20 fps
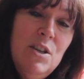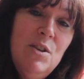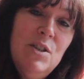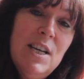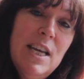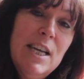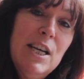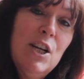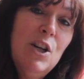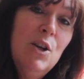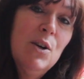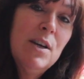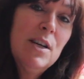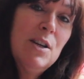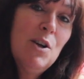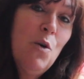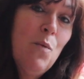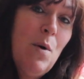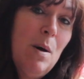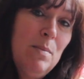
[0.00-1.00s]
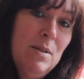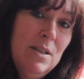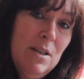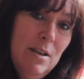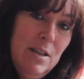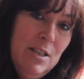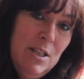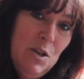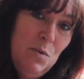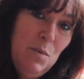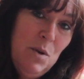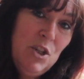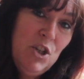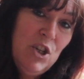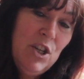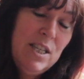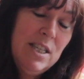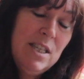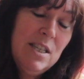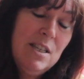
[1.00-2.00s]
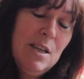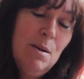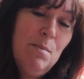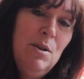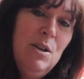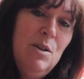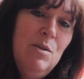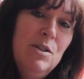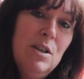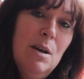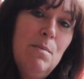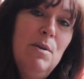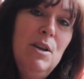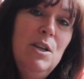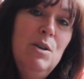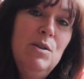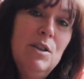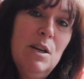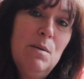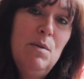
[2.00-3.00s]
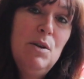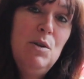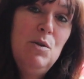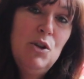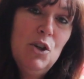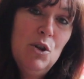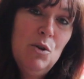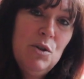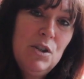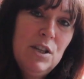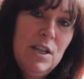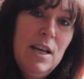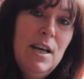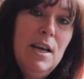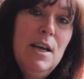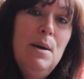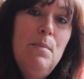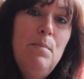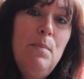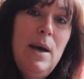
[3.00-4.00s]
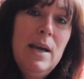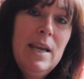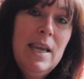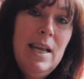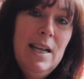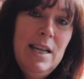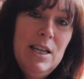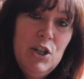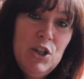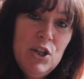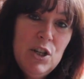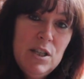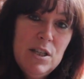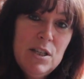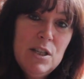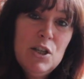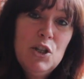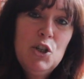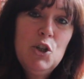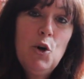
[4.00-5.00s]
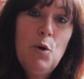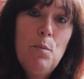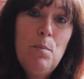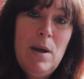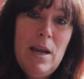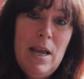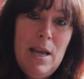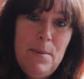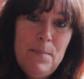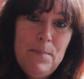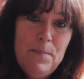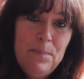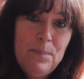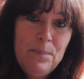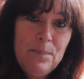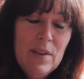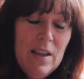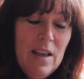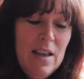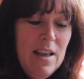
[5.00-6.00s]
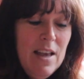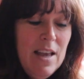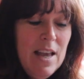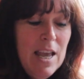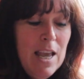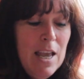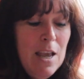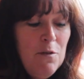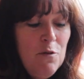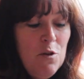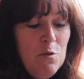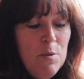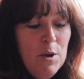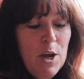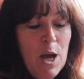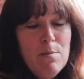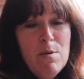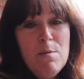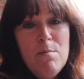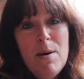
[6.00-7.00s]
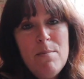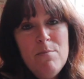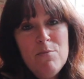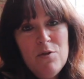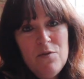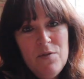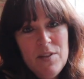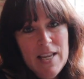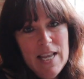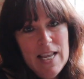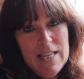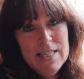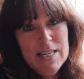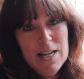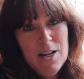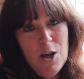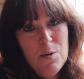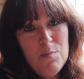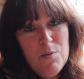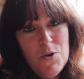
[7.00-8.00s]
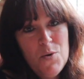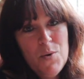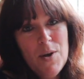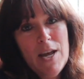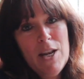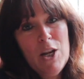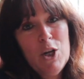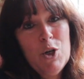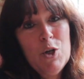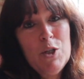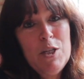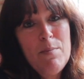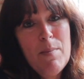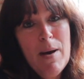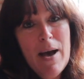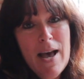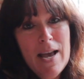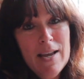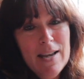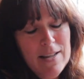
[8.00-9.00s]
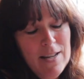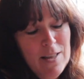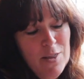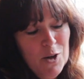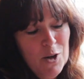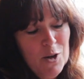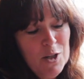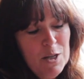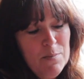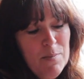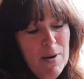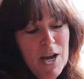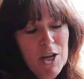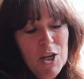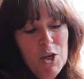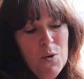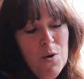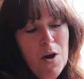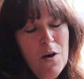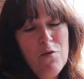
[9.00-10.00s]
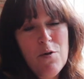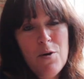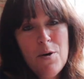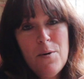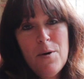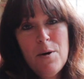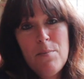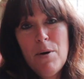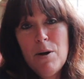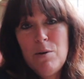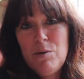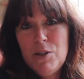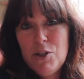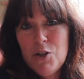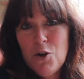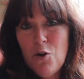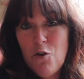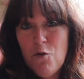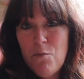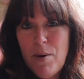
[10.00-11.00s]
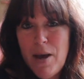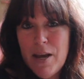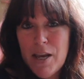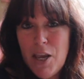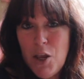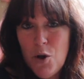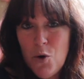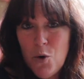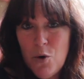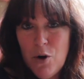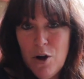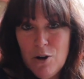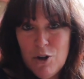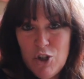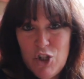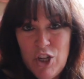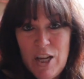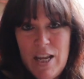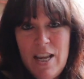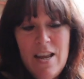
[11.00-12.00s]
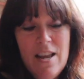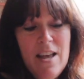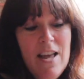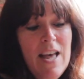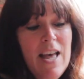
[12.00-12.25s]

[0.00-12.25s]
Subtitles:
don't you take a look at our website, which is www.peggylicious.me. If you become a member of the Kids Club, you get a goodie bag, and in the goodie bag you have a poster of Peggy or Archie